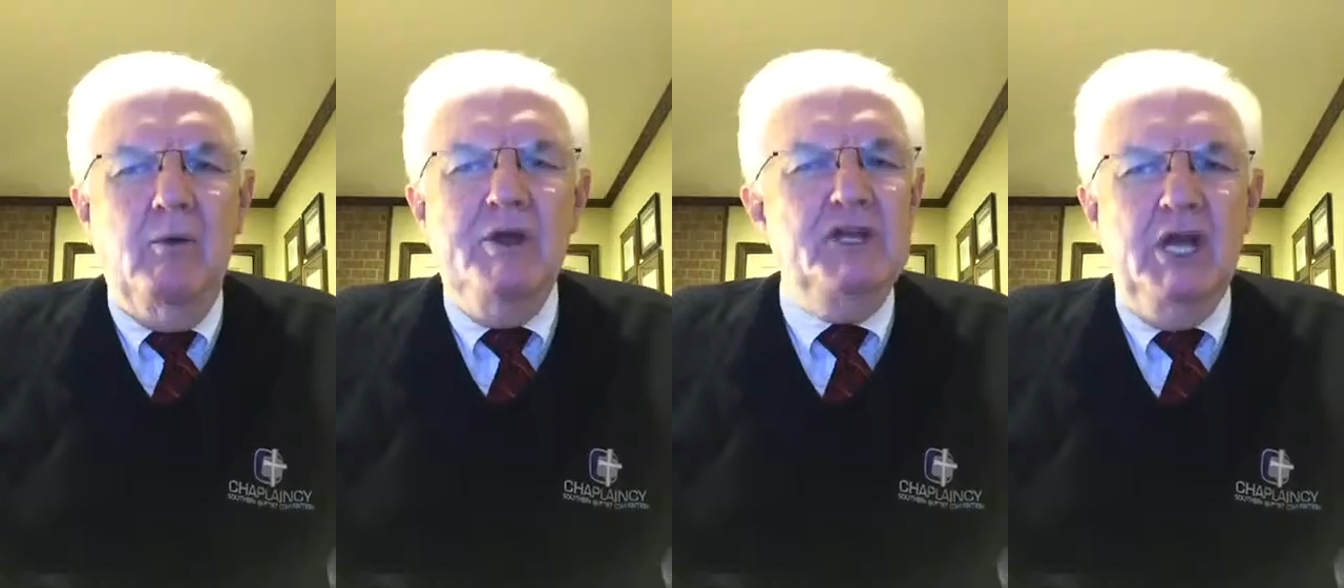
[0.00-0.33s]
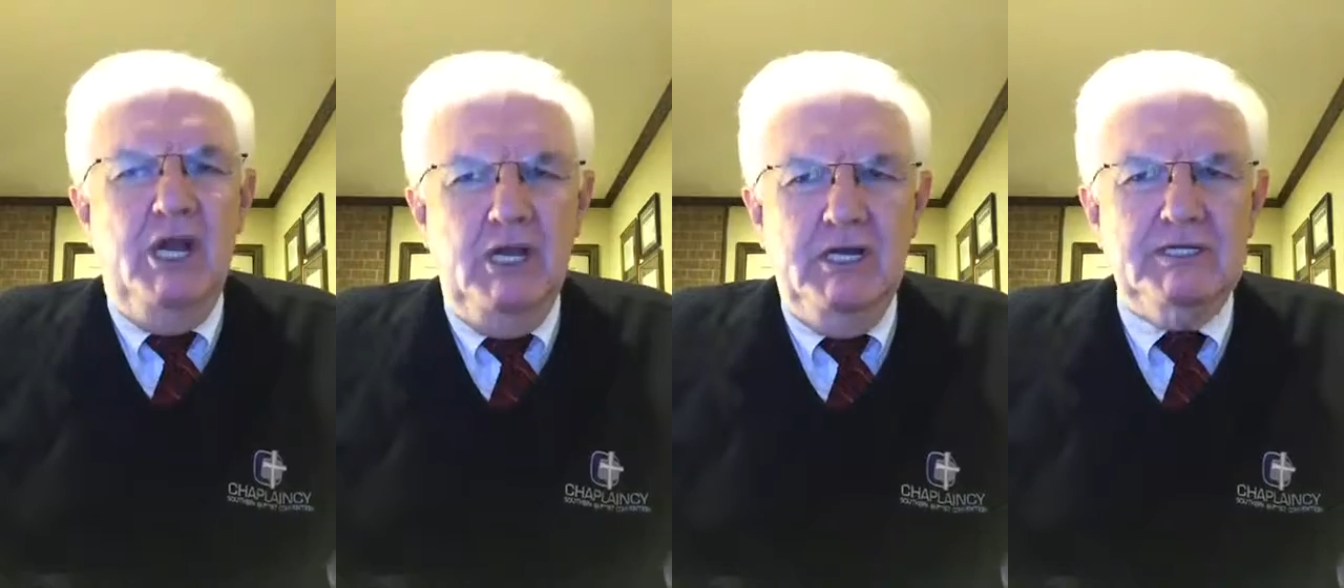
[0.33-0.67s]
when
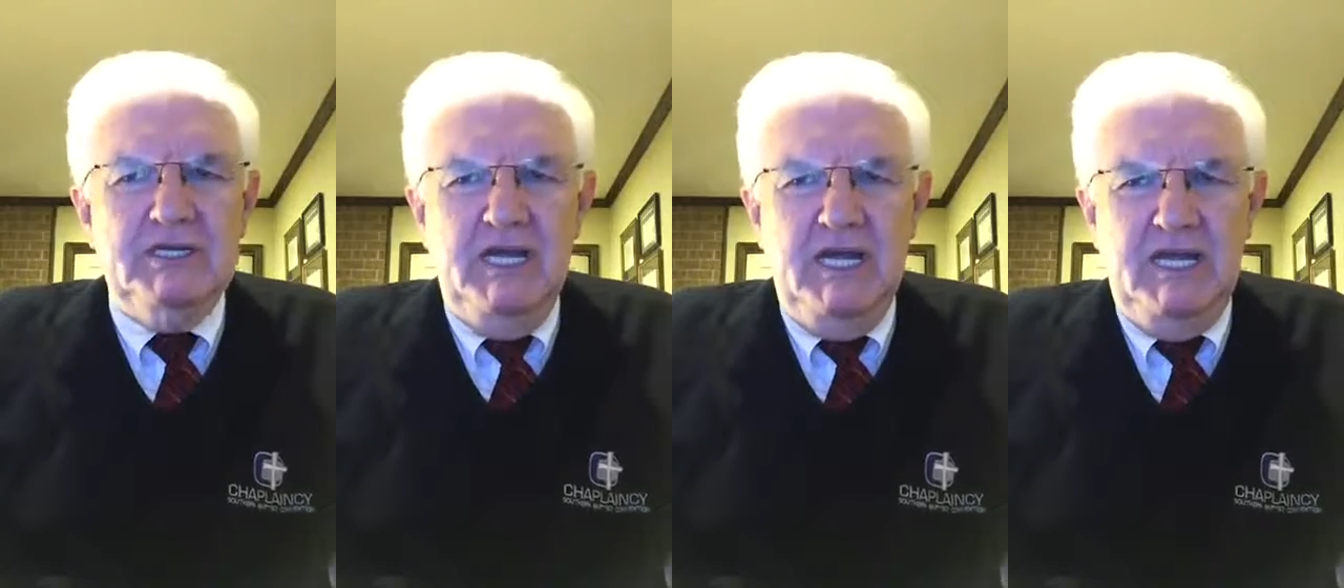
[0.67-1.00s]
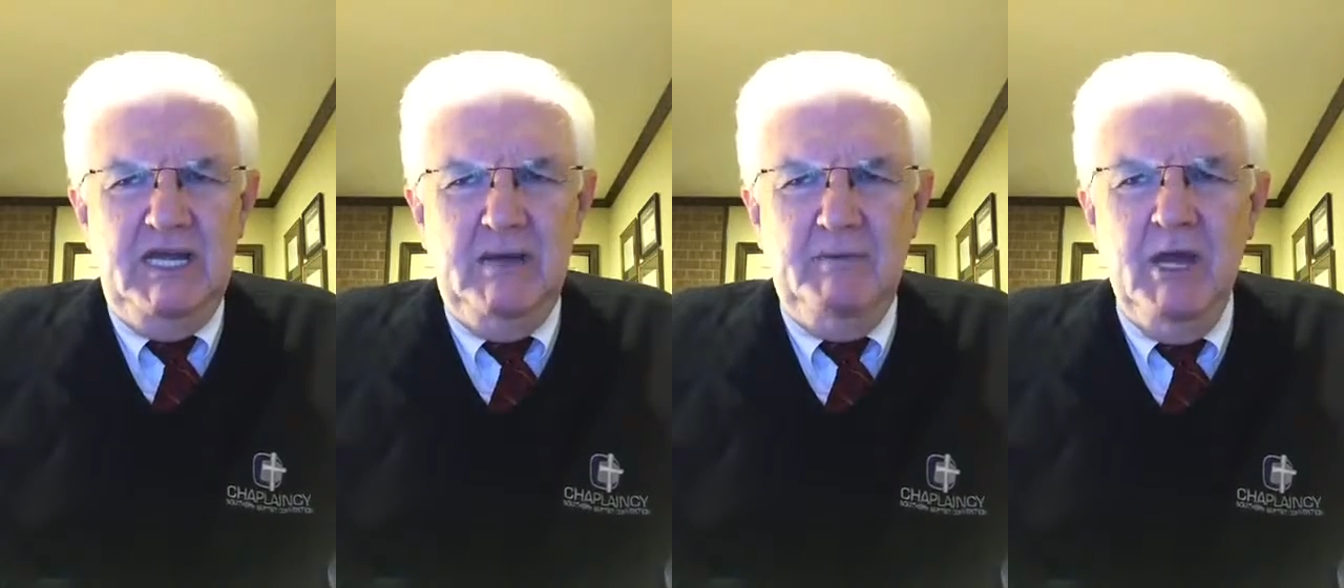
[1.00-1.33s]
you look to
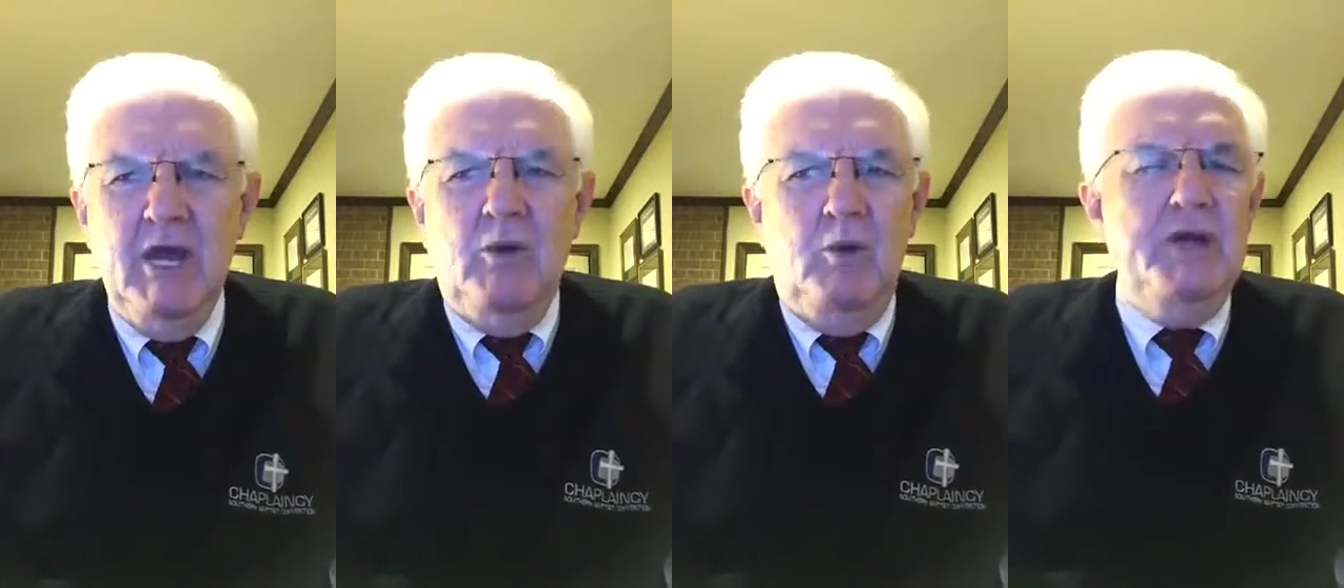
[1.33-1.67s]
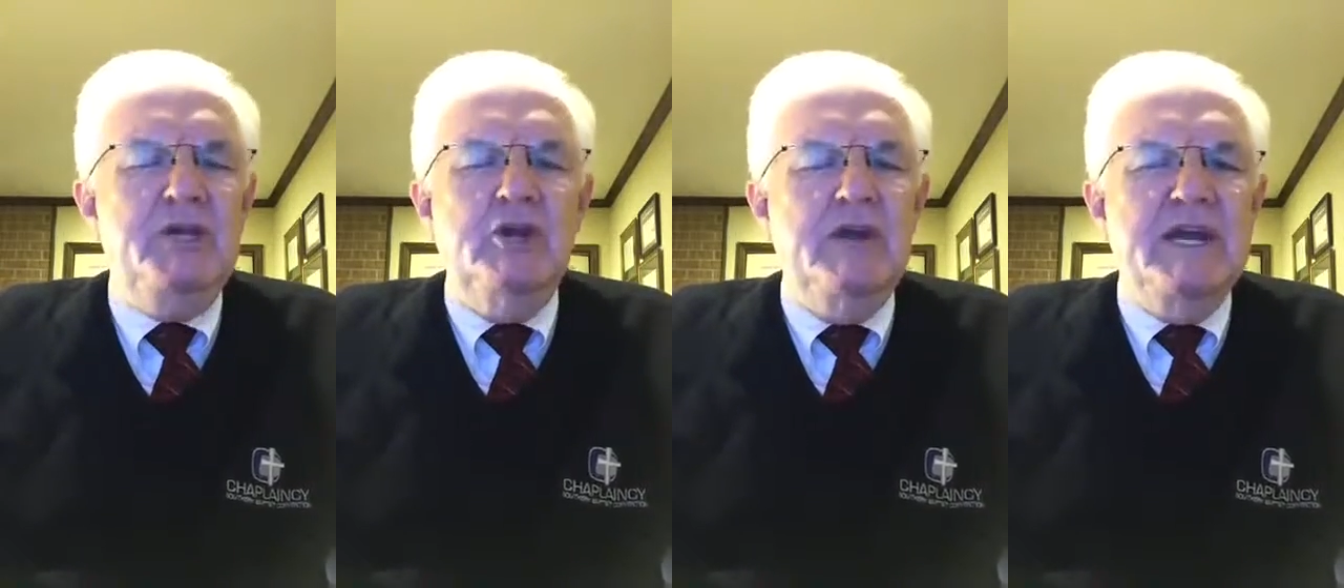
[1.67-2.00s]
him.
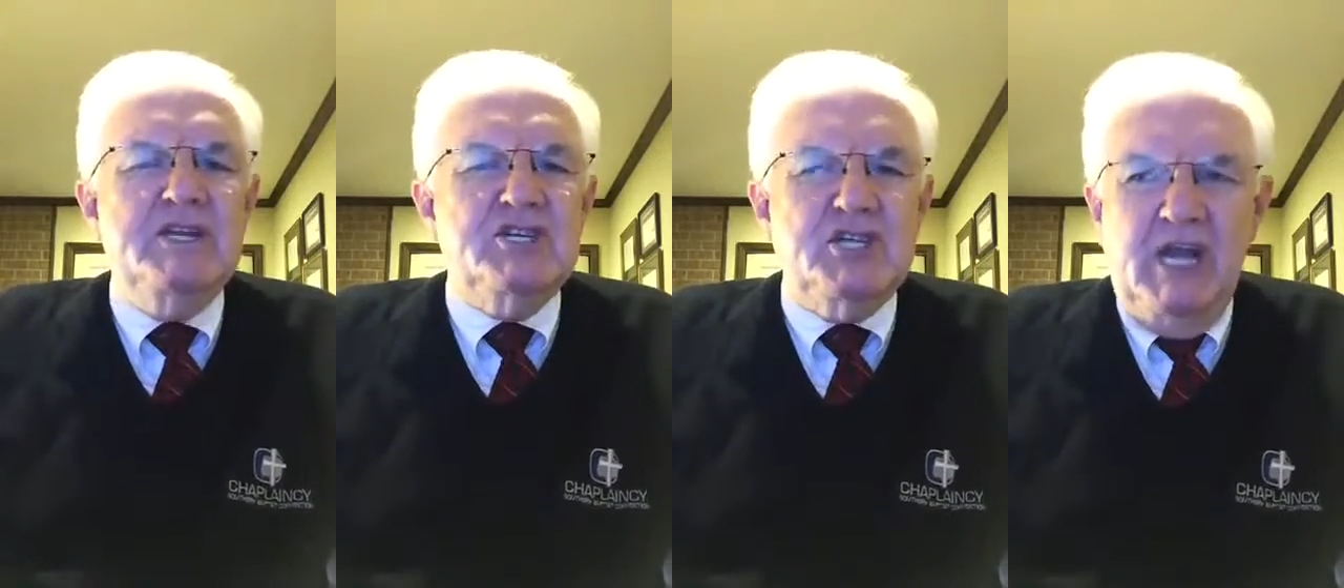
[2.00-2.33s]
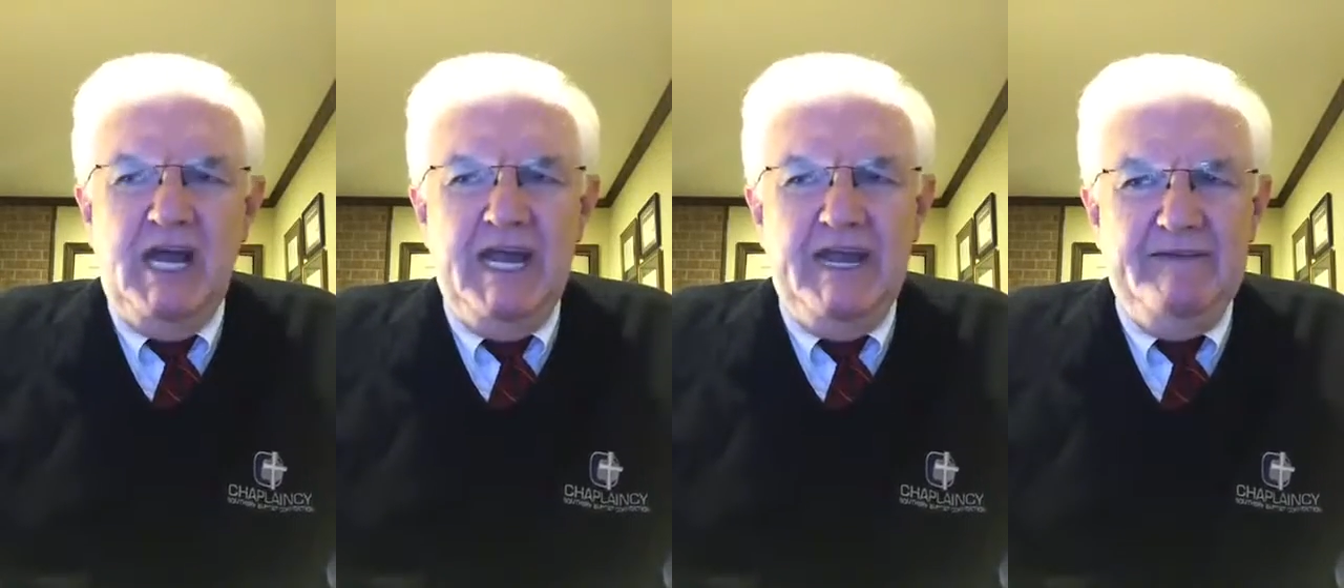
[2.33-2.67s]
When you're
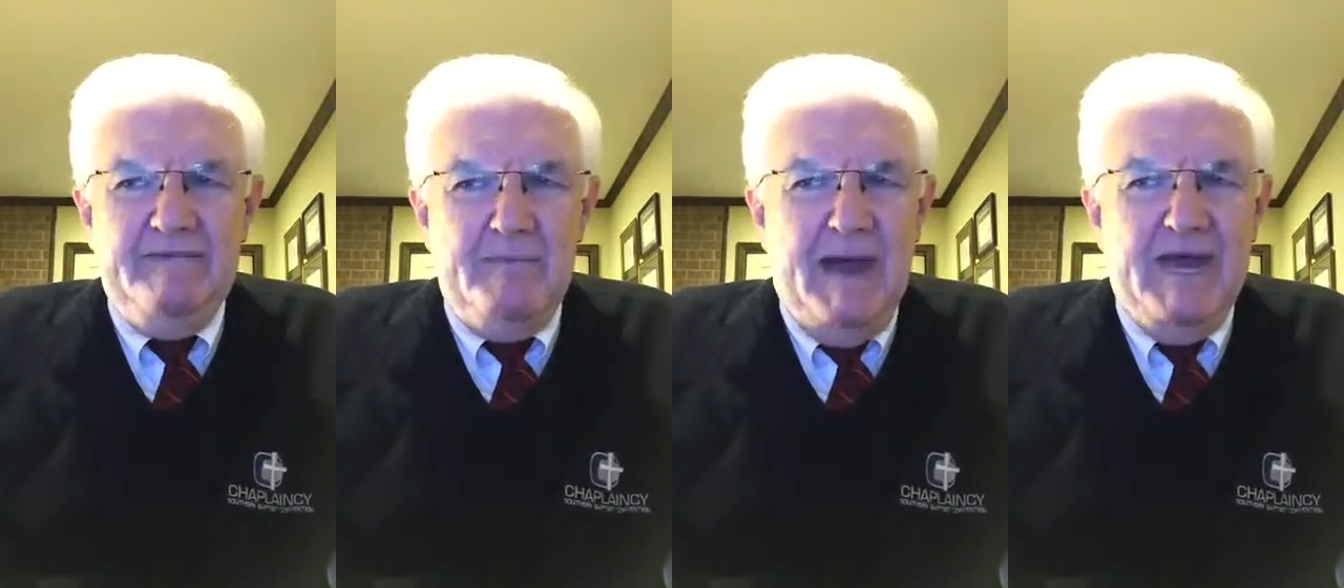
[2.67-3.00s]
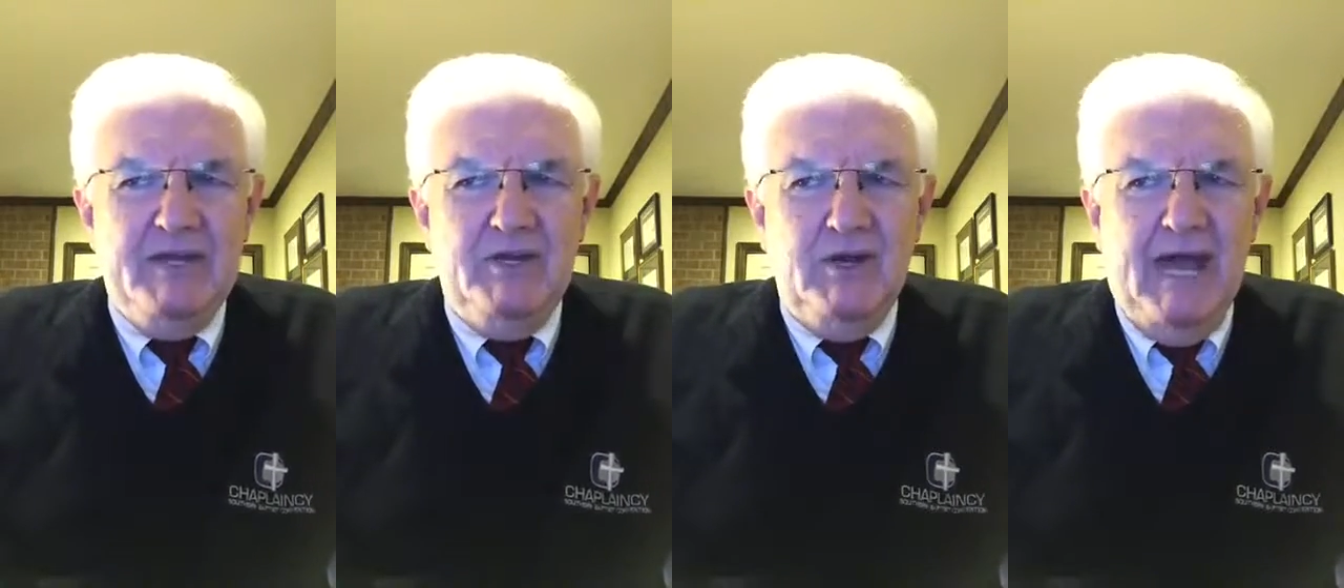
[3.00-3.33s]
enslaved by
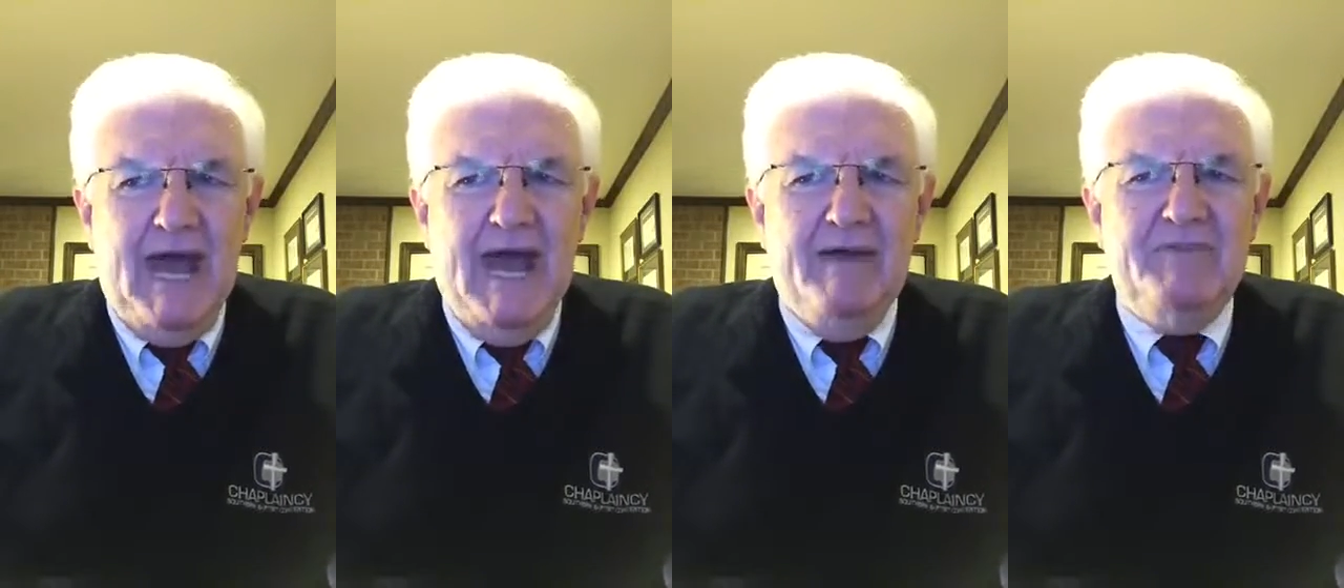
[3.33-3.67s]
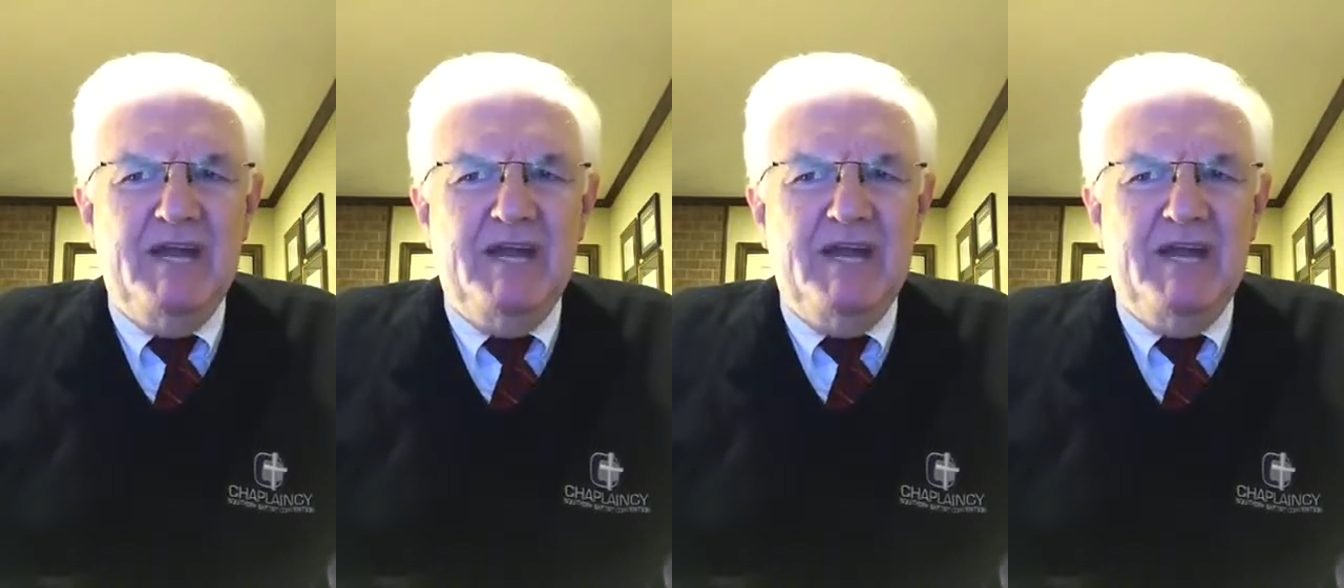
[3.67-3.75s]
your life,